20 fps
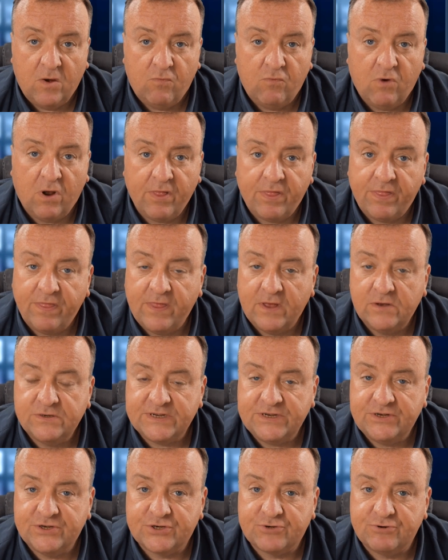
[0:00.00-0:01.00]
Rather than those
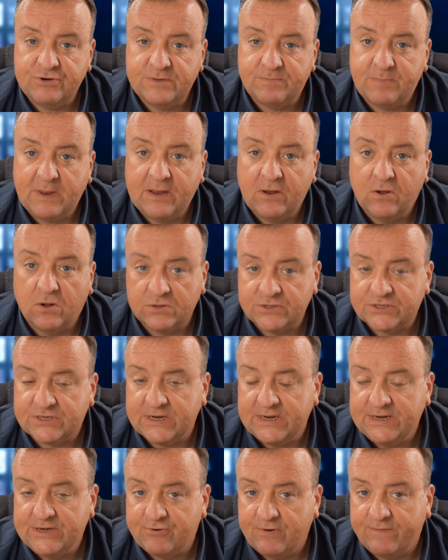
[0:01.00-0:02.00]
industries being
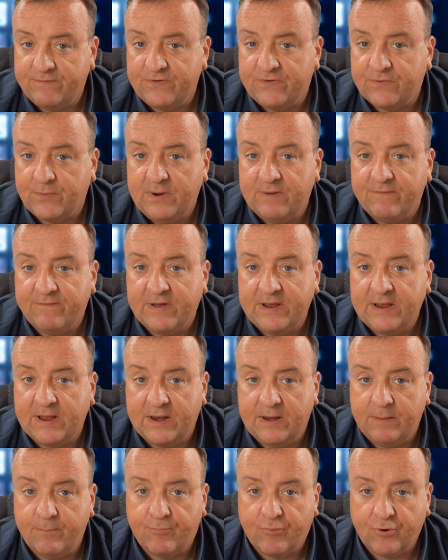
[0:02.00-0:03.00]
constantly driven to innovate
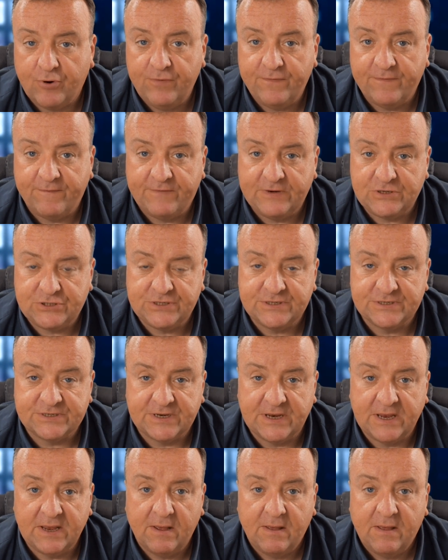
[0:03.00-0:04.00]
and improve
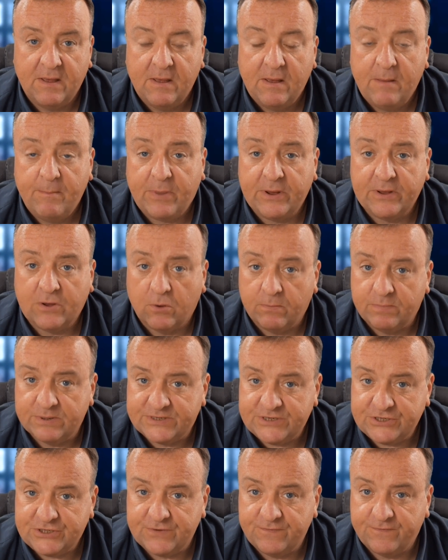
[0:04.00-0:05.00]
efficiency by
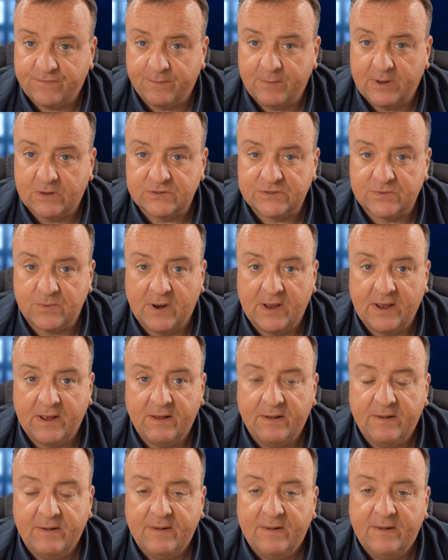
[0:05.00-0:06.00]
competition from elsewhere,
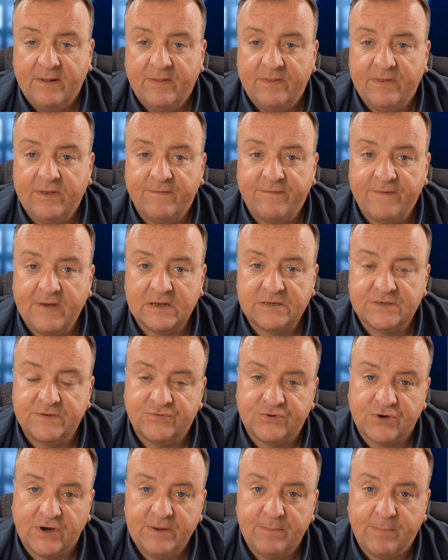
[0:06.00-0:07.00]
the effect of
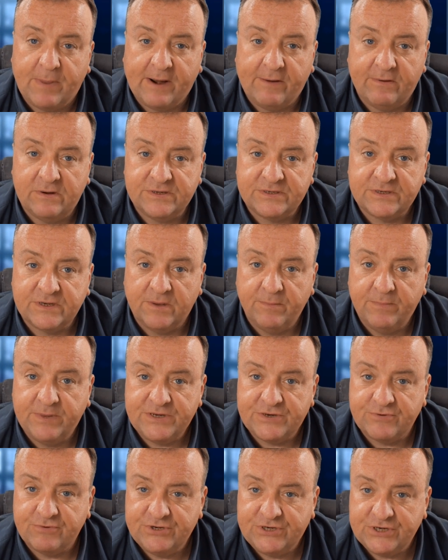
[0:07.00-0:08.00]
trade barriers can be
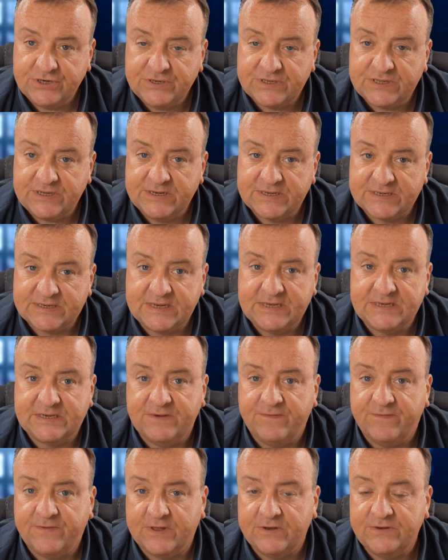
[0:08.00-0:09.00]
to reduce the
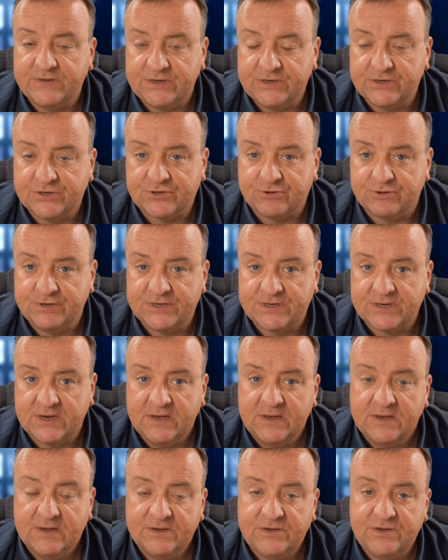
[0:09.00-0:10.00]
incentive of those industries
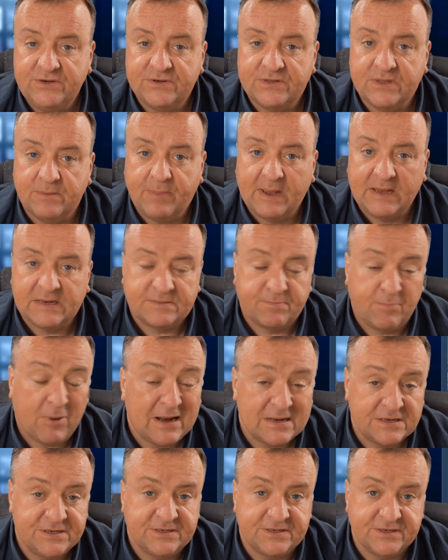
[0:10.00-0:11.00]
to use the best
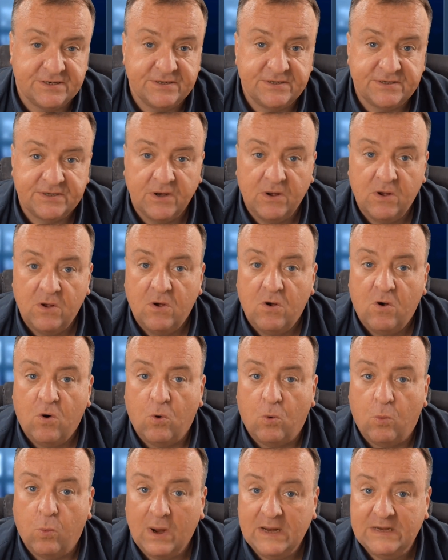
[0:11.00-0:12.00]
practices
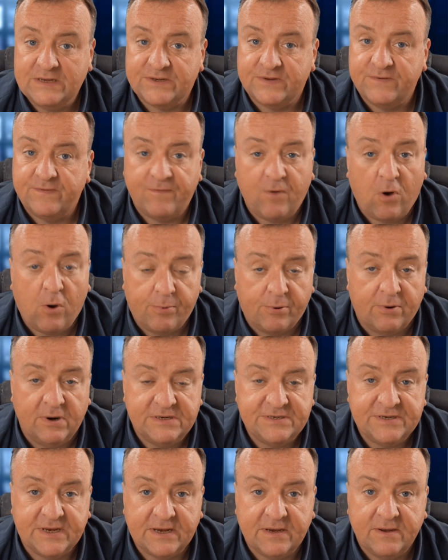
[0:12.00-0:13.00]
or ways of
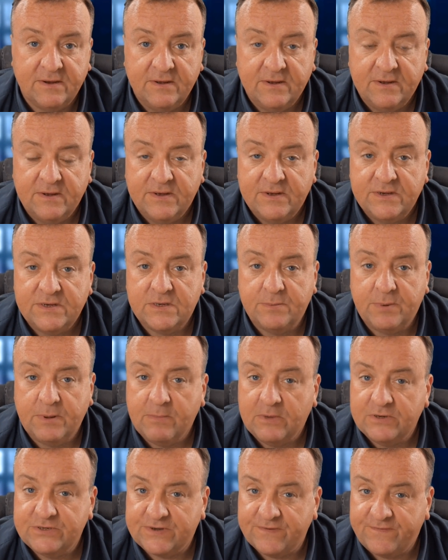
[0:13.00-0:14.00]
operating to be
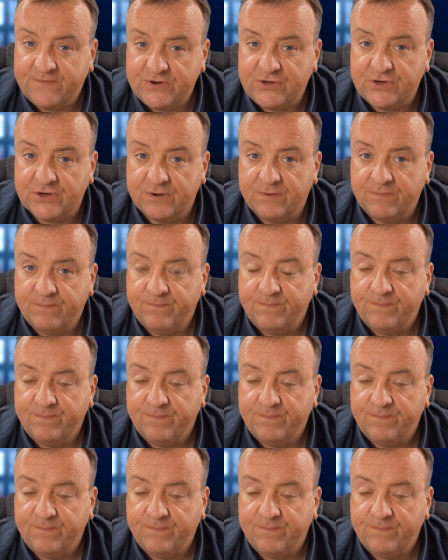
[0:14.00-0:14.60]
most efficient.